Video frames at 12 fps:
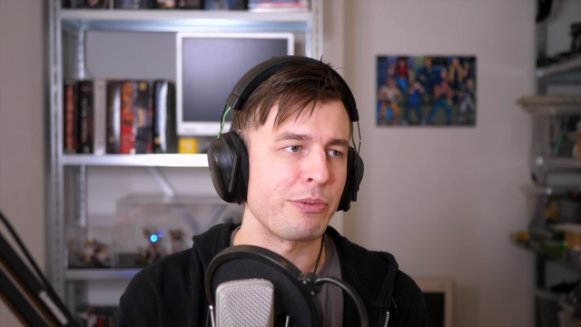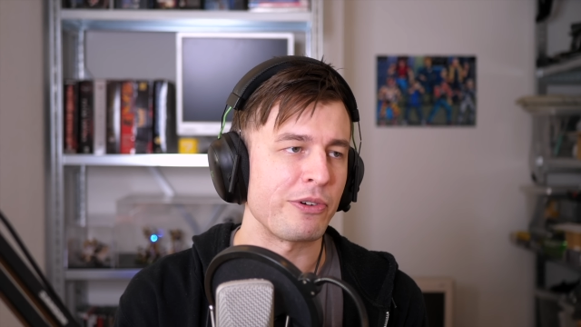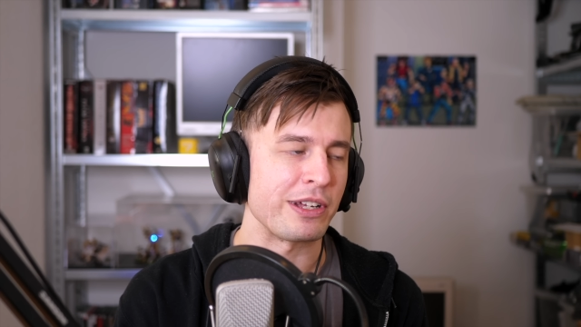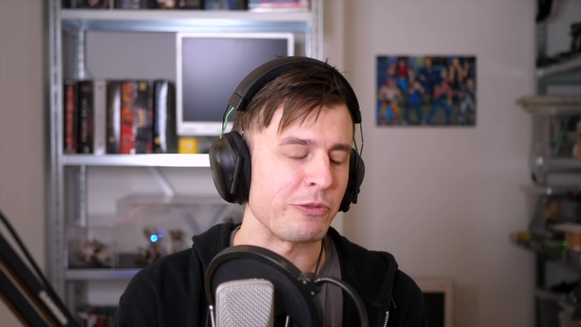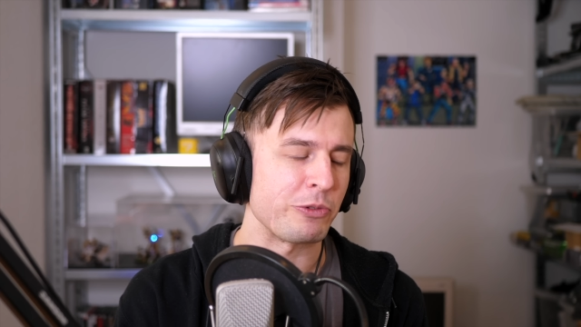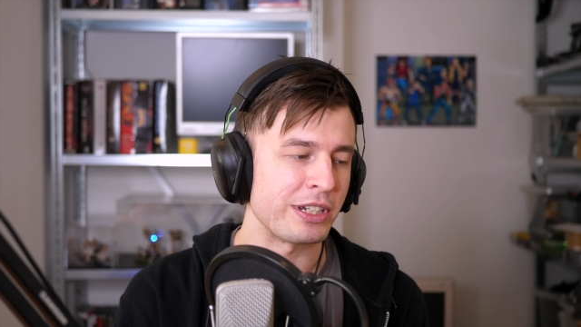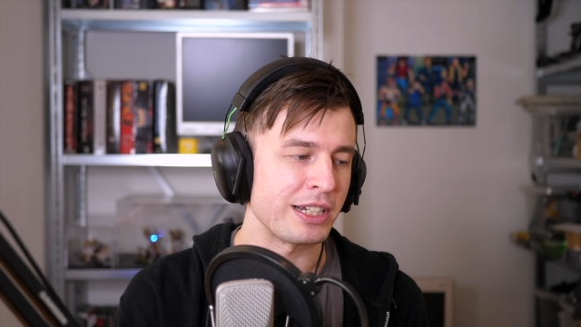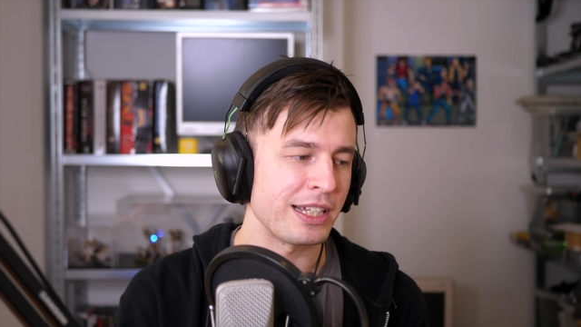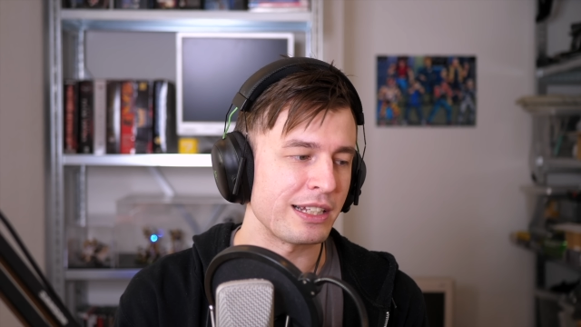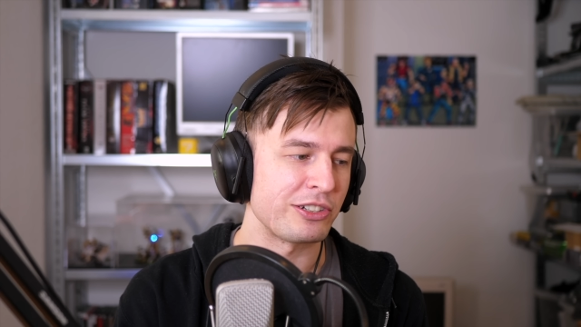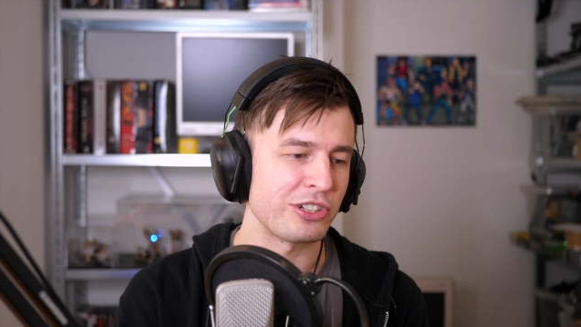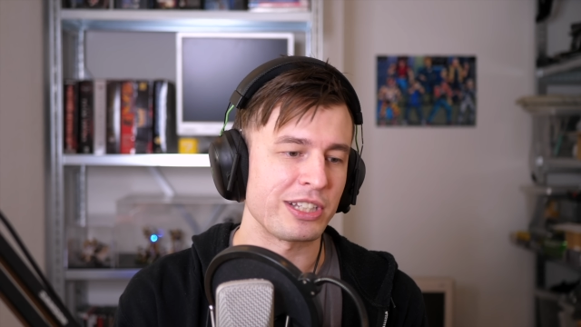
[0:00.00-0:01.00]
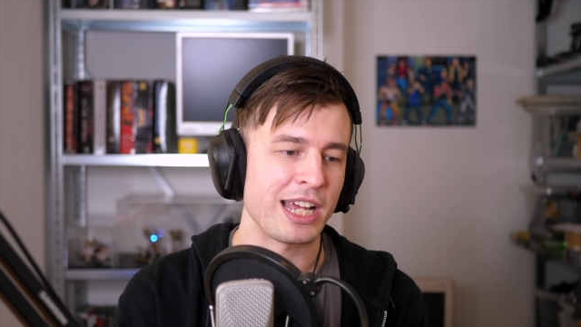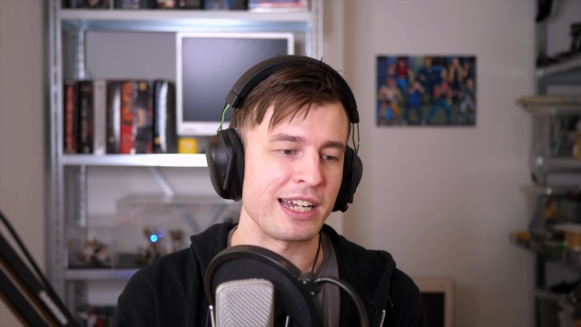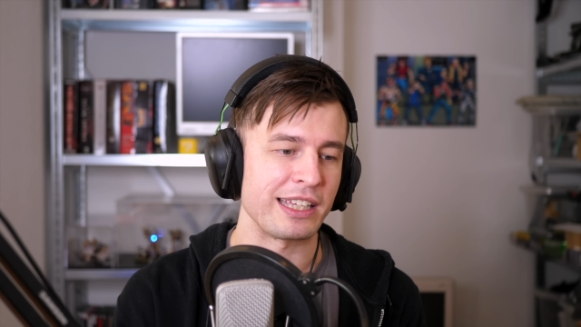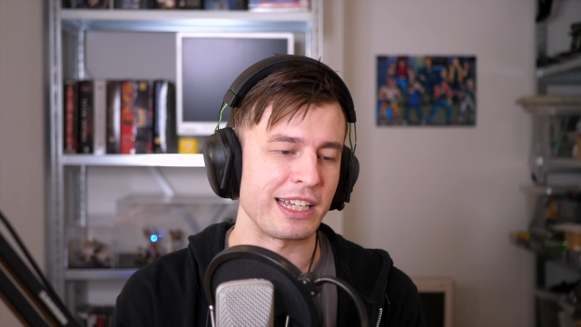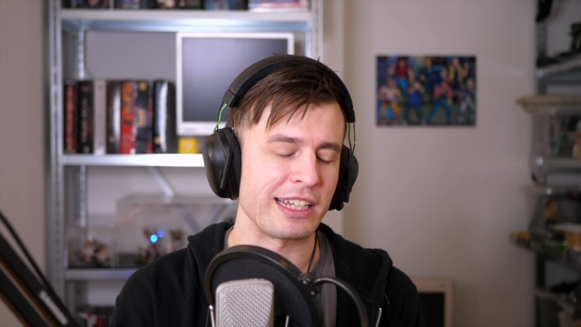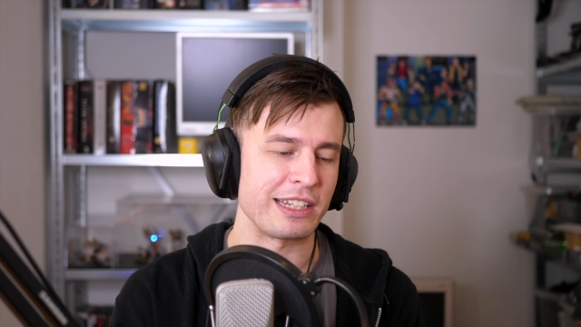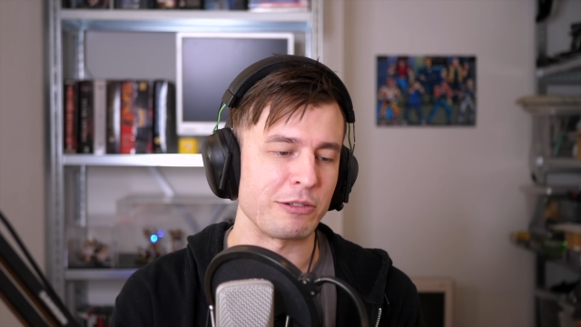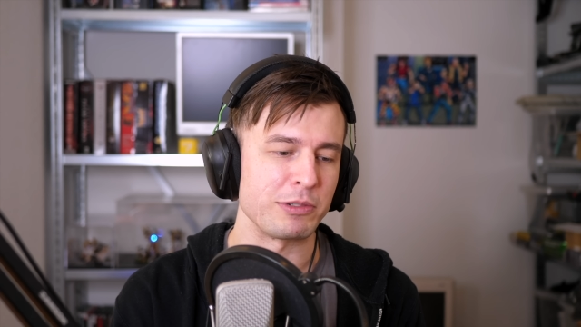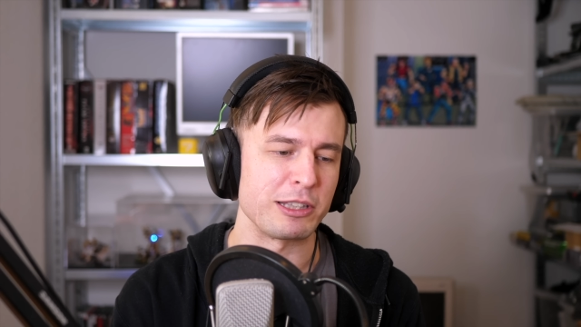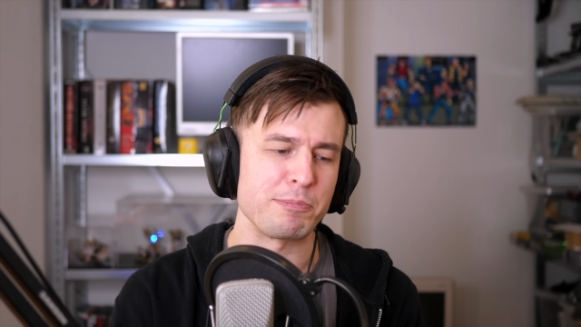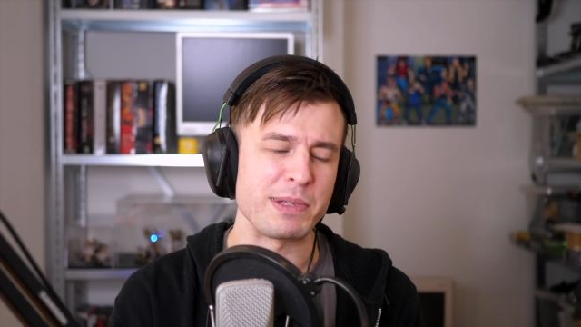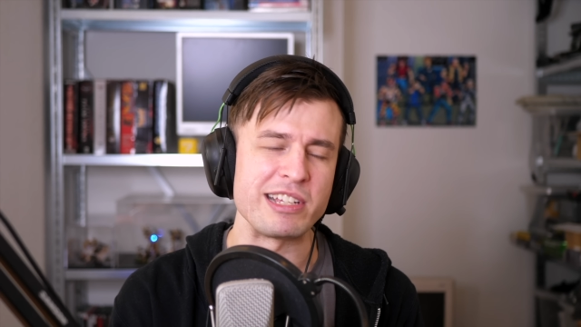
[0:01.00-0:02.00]
point wouldn't it just kind of like it did
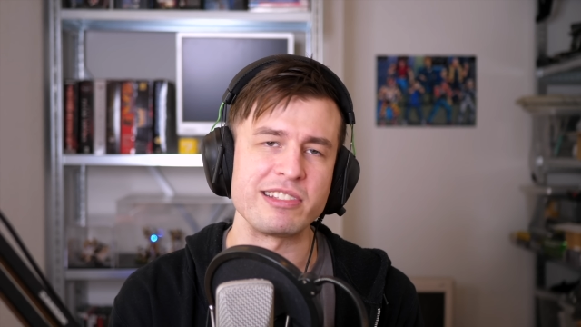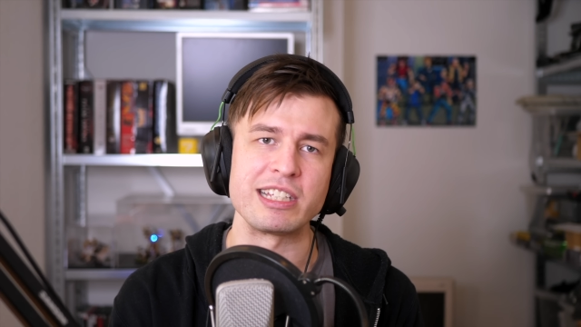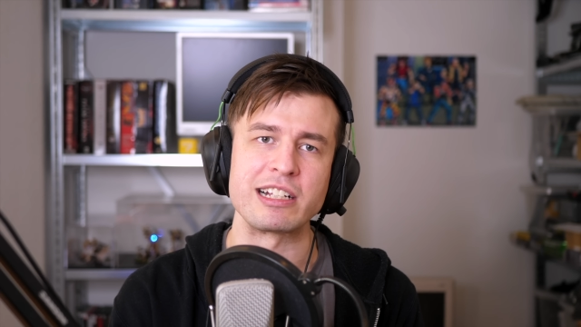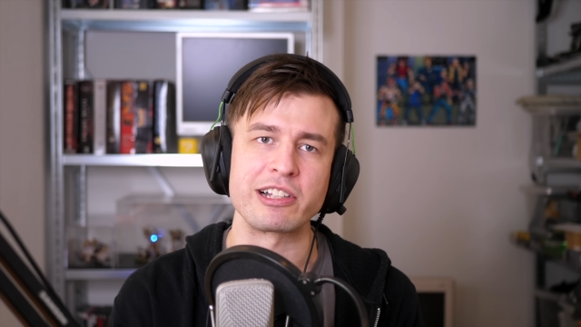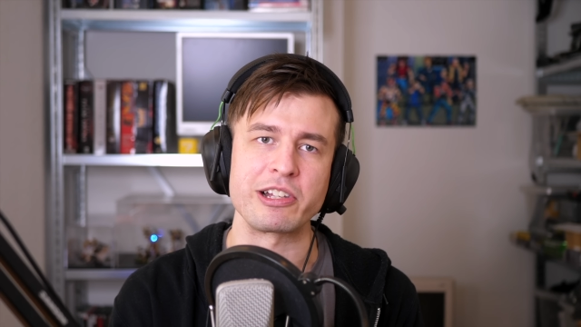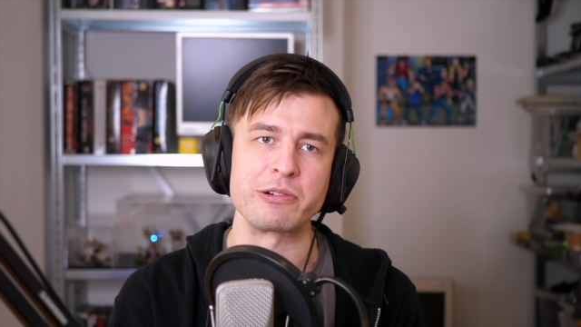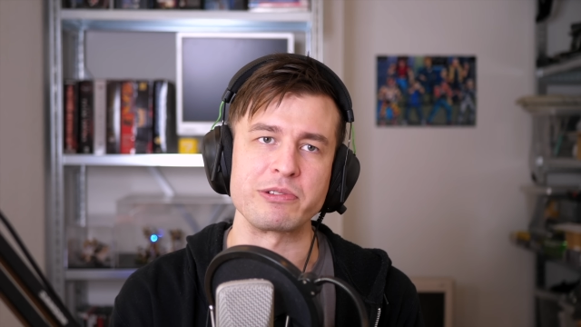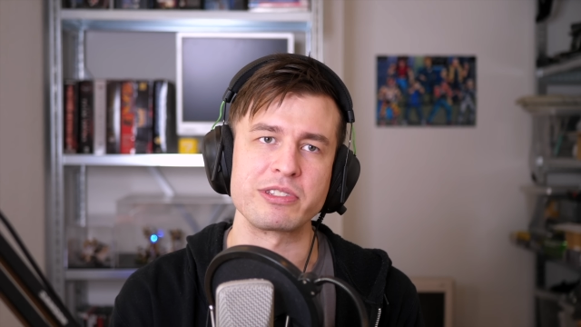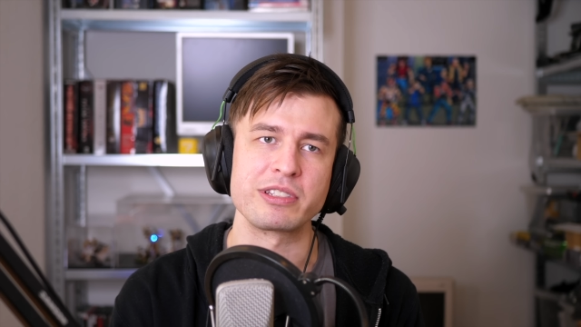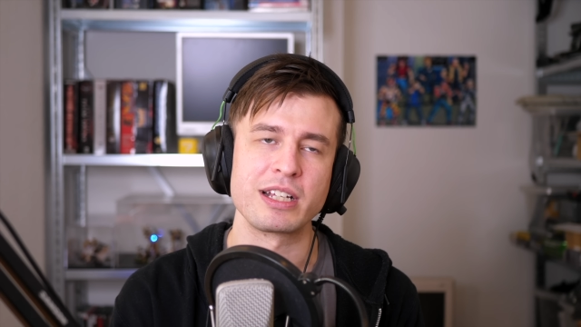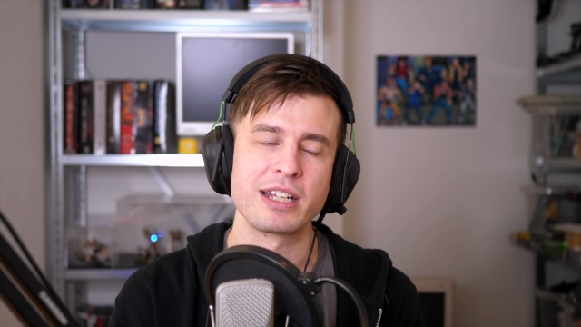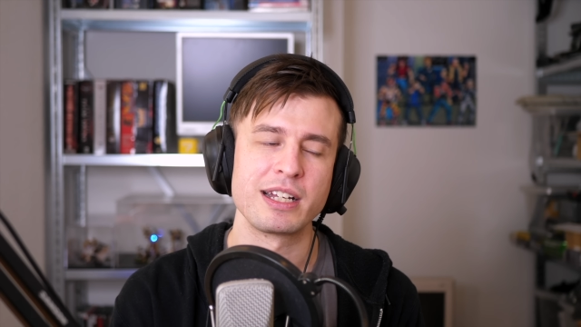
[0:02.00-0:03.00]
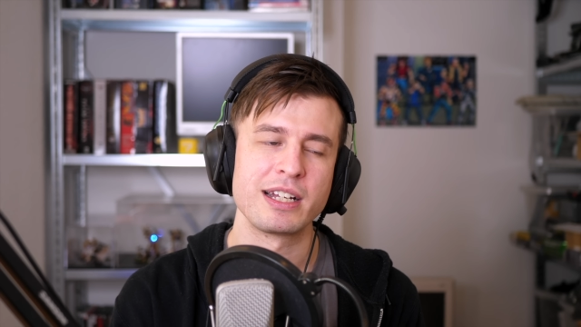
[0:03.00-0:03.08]
with the pc clones